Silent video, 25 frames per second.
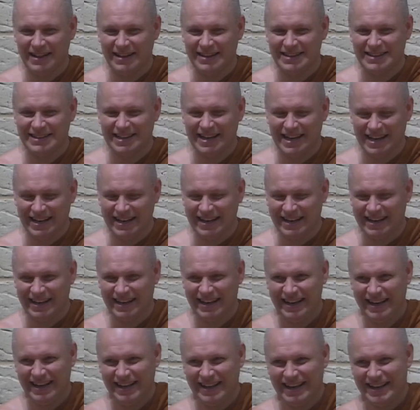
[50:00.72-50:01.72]
instead.
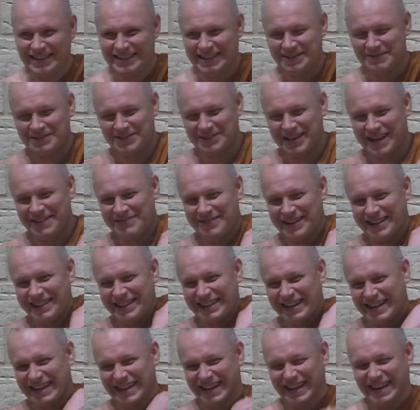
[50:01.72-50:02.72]
That seems to have been
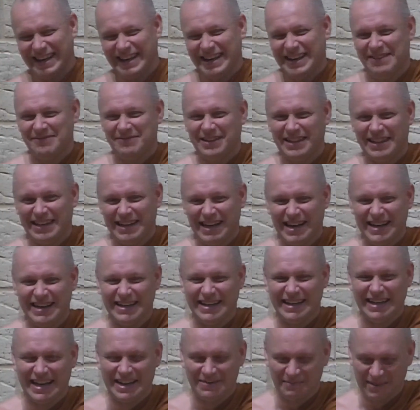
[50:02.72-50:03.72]
the
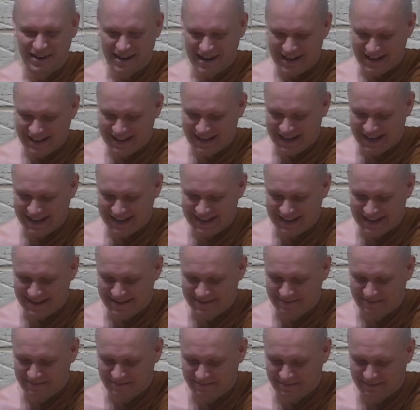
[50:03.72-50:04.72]
idea behind
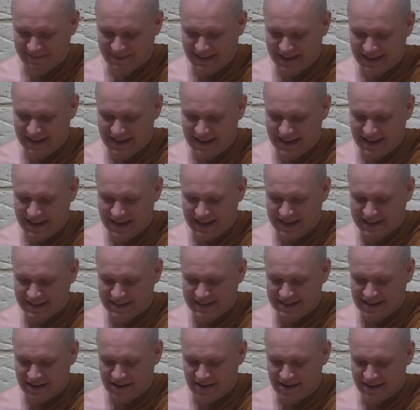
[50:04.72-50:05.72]
that.
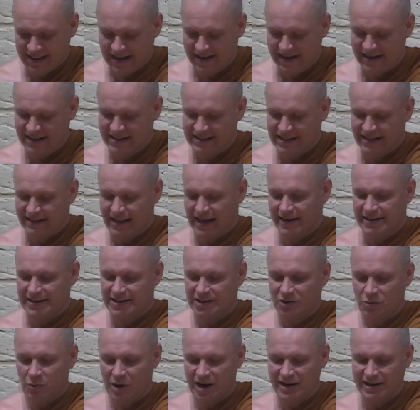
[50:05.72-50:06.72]
So that
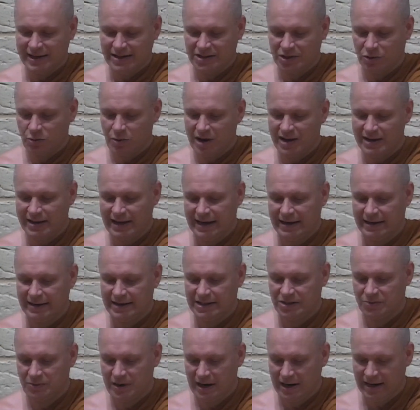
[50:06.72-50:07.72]
is Kuan Yin. So Kuan Yin
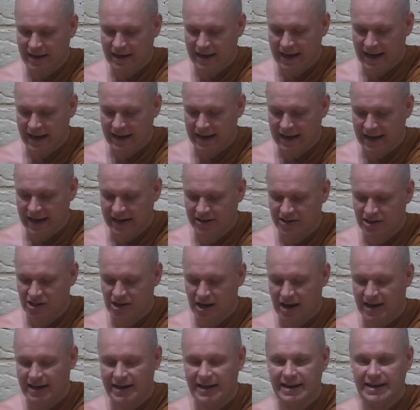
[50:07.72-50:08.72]
is really a
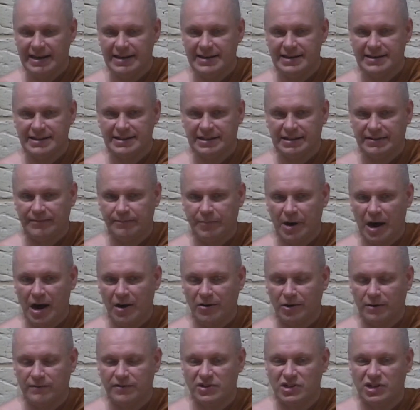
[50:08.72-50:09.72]
Chinese,
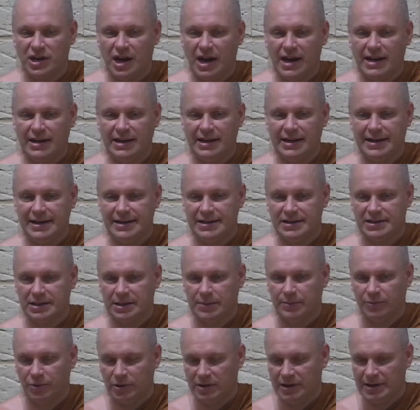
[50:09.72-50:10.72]
part of Chinese
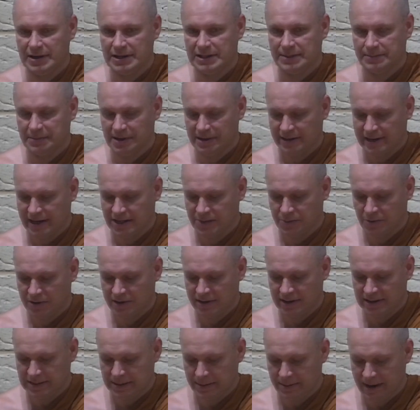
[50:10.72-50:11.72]
Buddhism. That's what
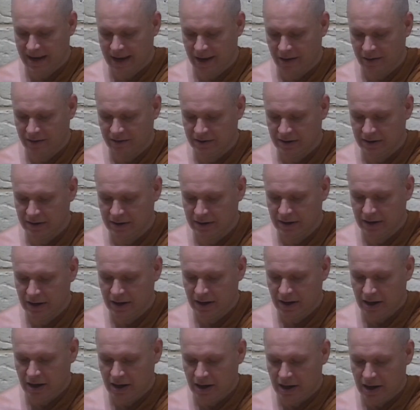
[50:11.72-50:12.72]
it's about.
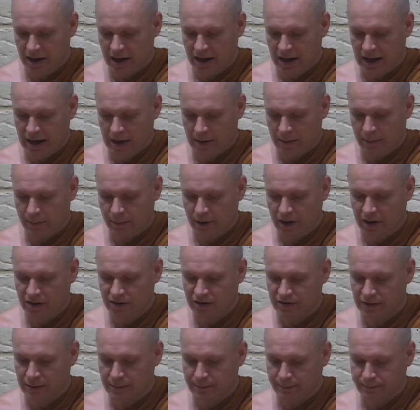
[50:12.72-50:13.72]

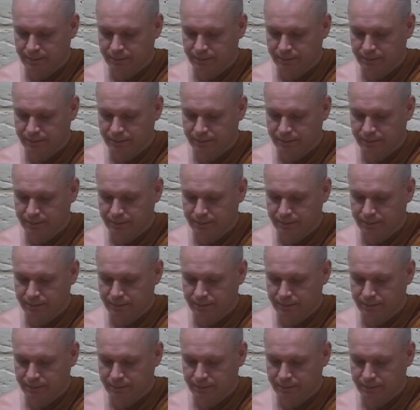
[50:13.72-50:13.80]
But